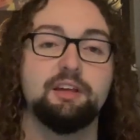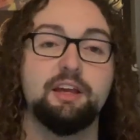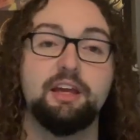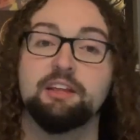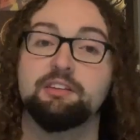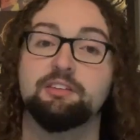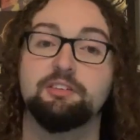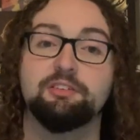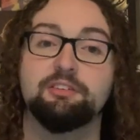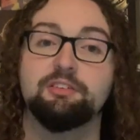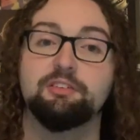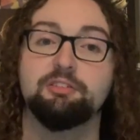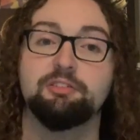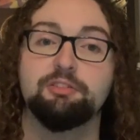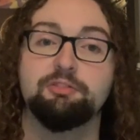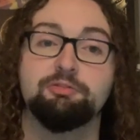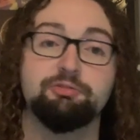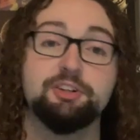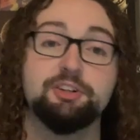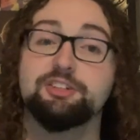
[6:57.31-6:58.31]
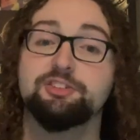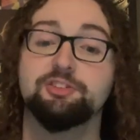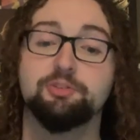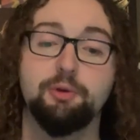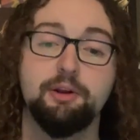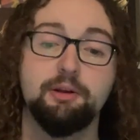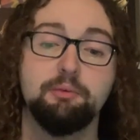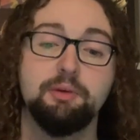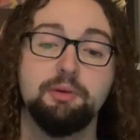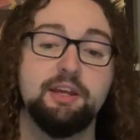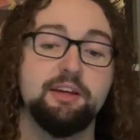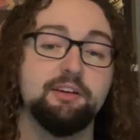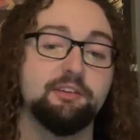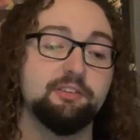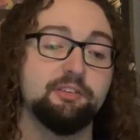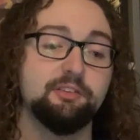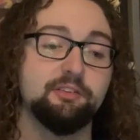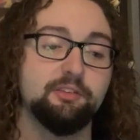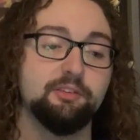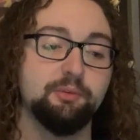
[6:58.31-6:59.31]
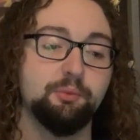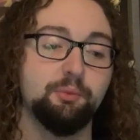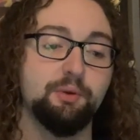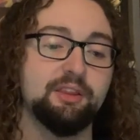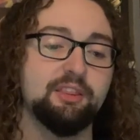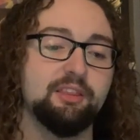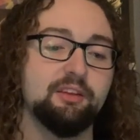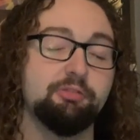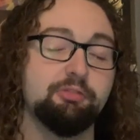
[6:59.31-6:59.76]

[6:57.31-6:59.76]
It's French Twin Peaks with the